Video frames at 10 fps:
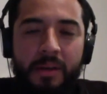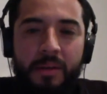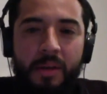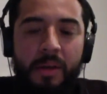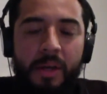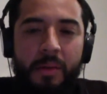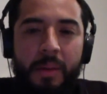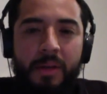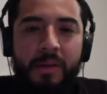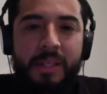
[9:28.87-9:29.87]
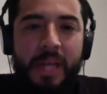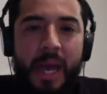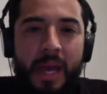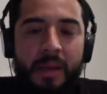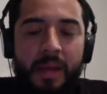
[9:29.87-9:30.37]
so Nick Romando's
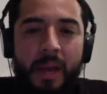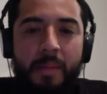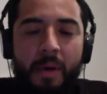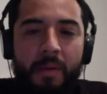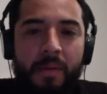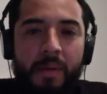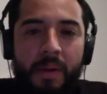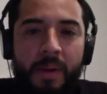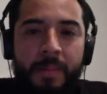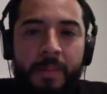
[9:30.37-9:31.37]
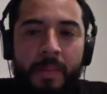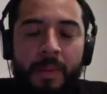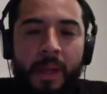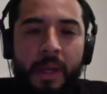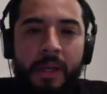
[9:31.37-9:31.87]
dad, came over,
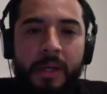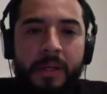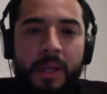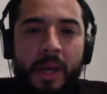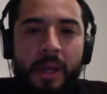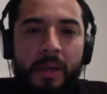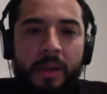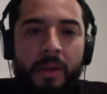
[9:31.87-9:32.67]
and he's like,